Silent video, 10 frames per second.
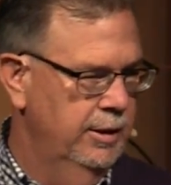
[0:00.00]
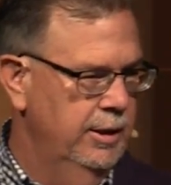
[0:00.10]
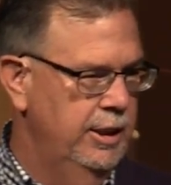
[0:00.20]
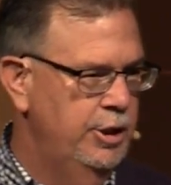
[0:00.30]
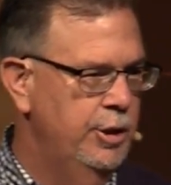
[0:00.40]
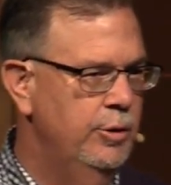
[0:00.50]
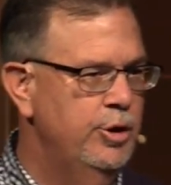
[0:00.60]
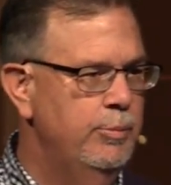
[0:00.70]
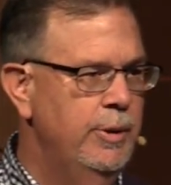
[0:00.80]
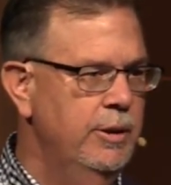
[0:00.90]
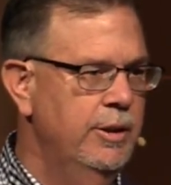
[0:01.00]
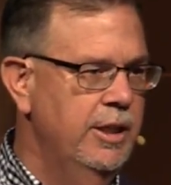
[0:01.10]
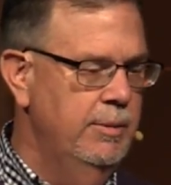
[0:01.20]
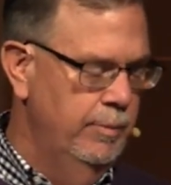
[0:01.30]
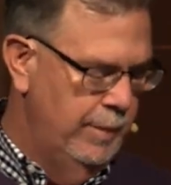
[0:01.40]
He shows
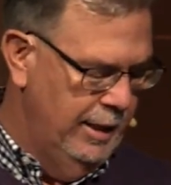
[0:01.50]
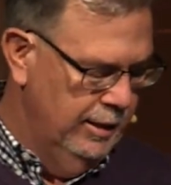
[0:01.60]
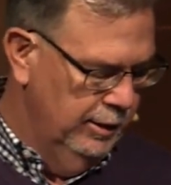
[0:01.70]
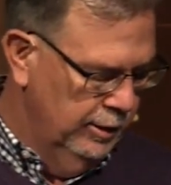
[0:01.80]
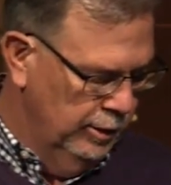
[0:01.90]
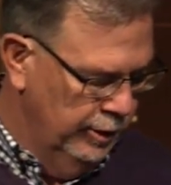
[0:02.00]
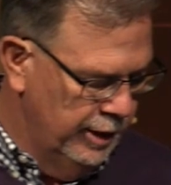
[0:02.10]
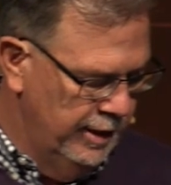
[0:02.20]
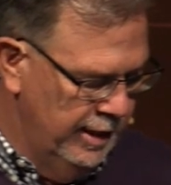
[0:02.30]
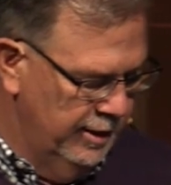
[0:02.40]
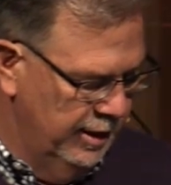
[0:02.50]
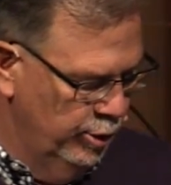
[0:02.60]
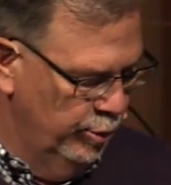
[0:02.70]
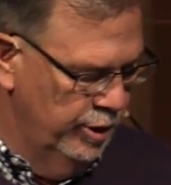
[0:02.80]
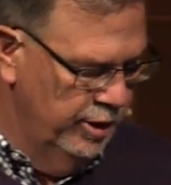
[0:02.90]
humility by looking at things
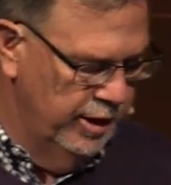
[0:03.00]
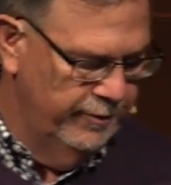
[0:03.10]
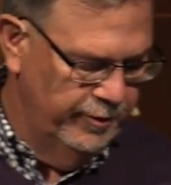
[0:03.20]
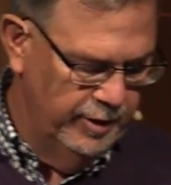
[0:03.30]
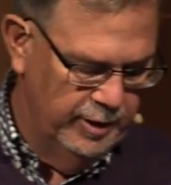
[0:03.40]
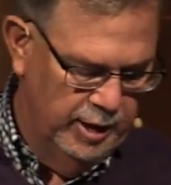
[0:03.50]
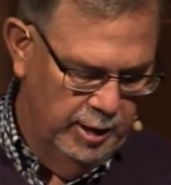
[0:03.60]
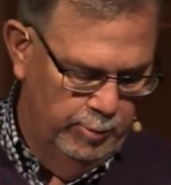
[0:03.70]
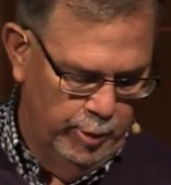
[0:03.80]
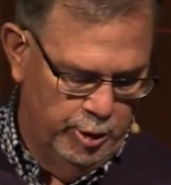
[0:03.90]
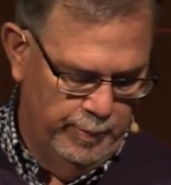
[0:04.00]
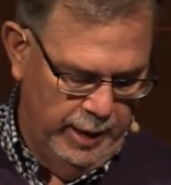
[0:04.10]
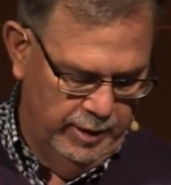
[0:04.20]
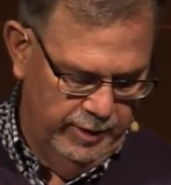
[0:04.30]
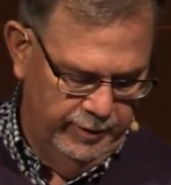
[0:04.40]
with a different
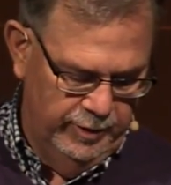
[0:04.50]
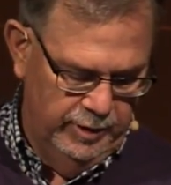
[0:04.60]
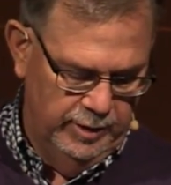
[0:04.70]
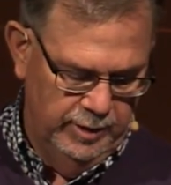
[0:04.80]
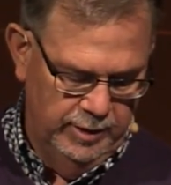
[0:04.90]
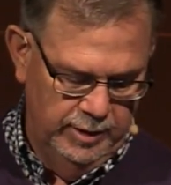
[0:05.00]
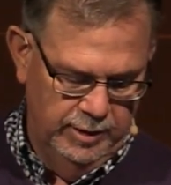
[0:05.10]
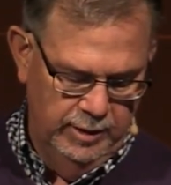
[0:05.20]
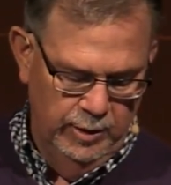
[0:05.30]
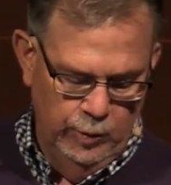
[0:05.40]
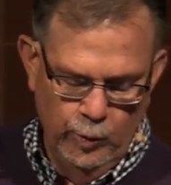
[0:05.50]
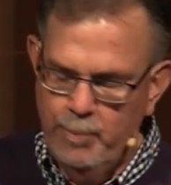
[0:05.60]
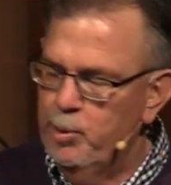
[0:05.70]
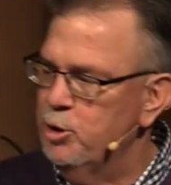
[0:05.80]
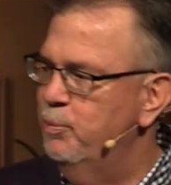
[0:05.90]
perspective. What
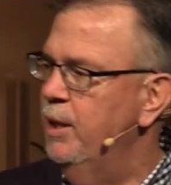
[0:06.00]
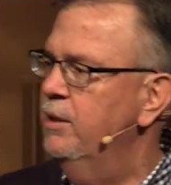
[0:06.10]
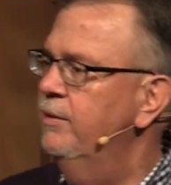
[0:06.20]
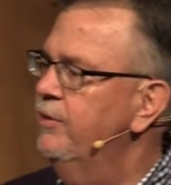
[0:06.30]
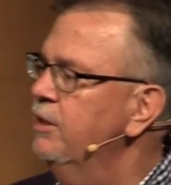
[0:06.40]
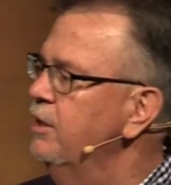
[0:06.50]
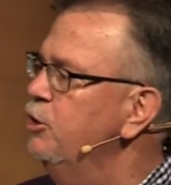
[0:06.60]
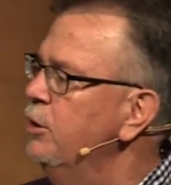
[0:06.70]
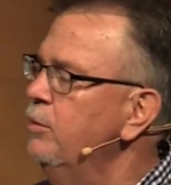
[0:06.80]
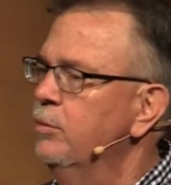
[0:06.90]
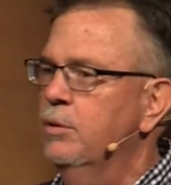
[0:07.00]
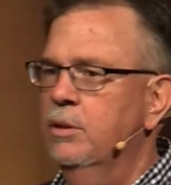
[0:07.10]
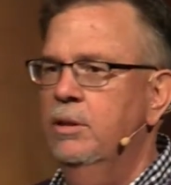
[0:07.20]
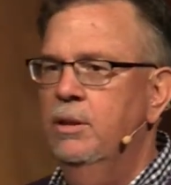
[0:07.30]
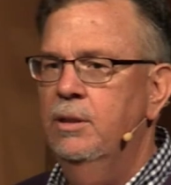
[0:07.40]
perspective does he choose?
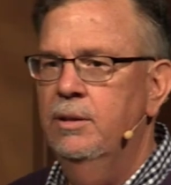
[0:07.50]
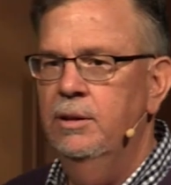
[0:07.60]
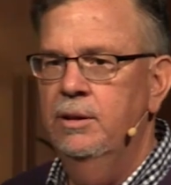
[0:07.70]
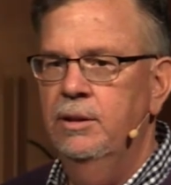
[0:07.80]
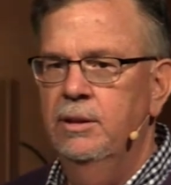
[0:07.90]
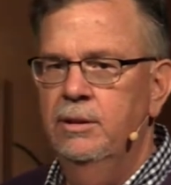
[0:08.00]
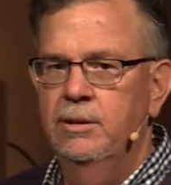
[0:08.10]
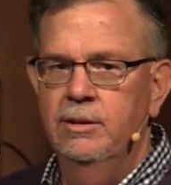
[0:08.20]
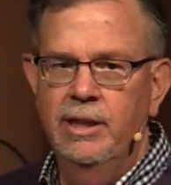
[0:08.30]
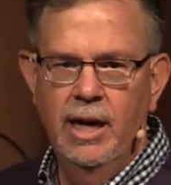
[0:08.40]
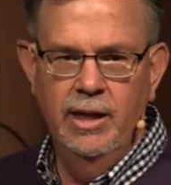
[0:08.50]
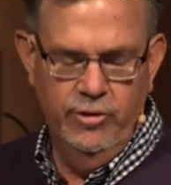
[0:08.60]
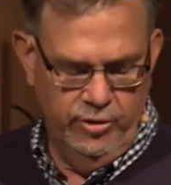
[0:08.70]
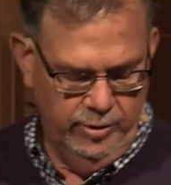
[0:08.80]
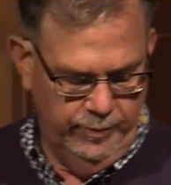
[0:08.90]
God's.